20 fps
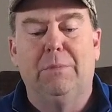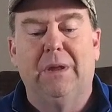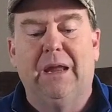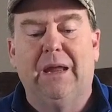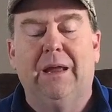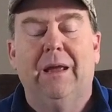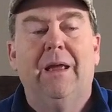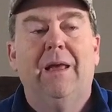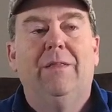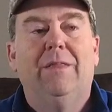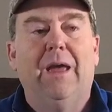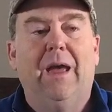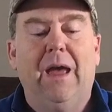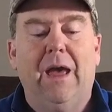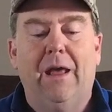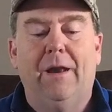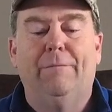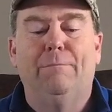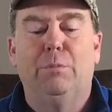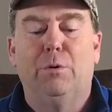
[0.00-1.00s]
be the
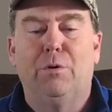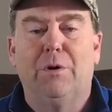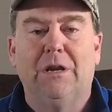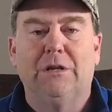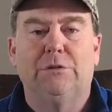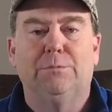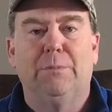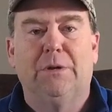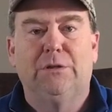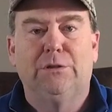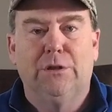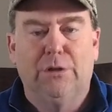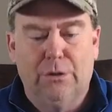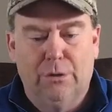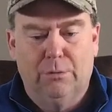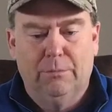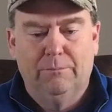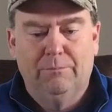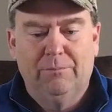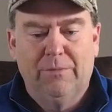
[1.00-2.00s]
head of Burisma
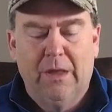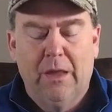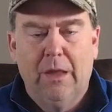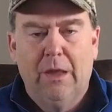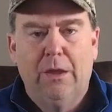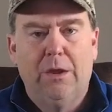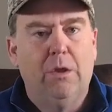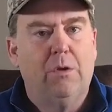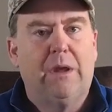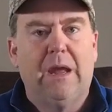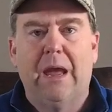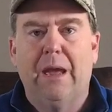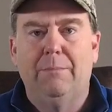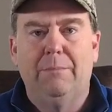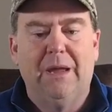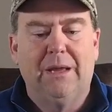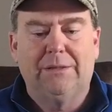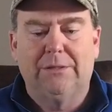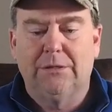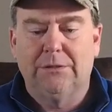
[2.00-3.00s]
too. You
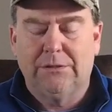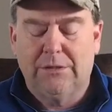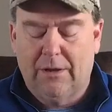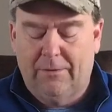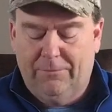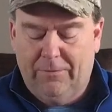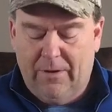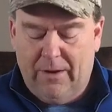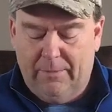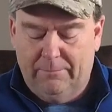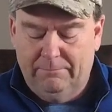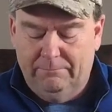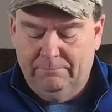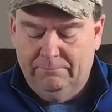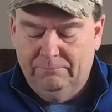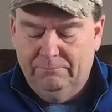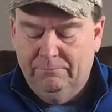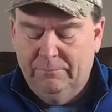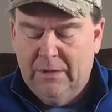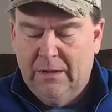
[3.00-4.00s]
can't make this stuff
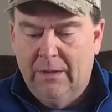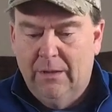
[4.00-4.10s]
up.